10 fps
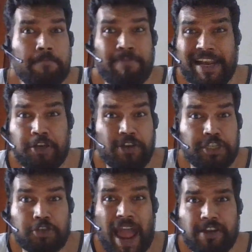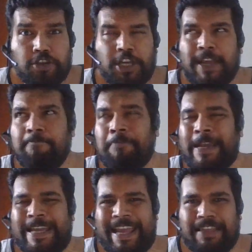military strategy
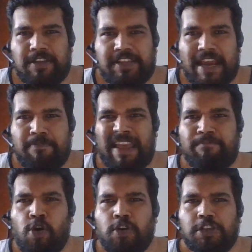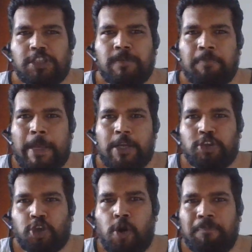in the 10 big books.
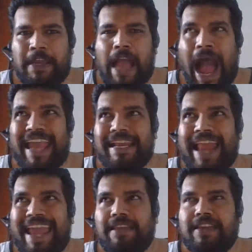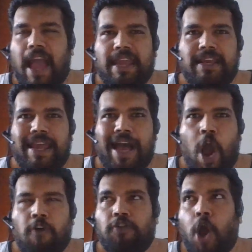So I like the idea of